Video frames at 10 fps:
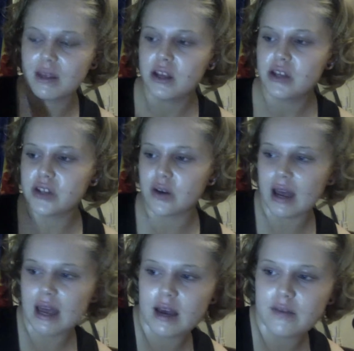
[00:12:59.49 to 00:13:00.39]
so I
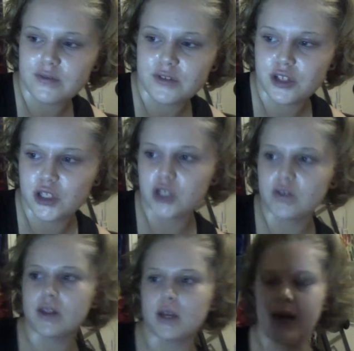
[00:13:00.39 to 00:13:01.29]
have 2
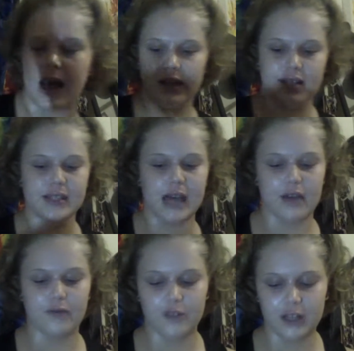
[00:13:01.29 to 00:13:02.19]
of their palettes that I
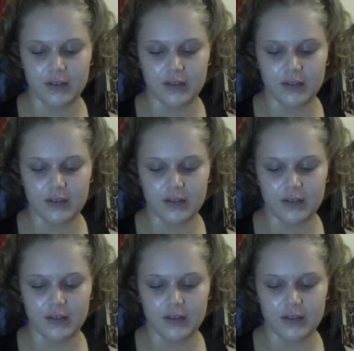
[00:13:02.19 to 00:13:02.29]
really,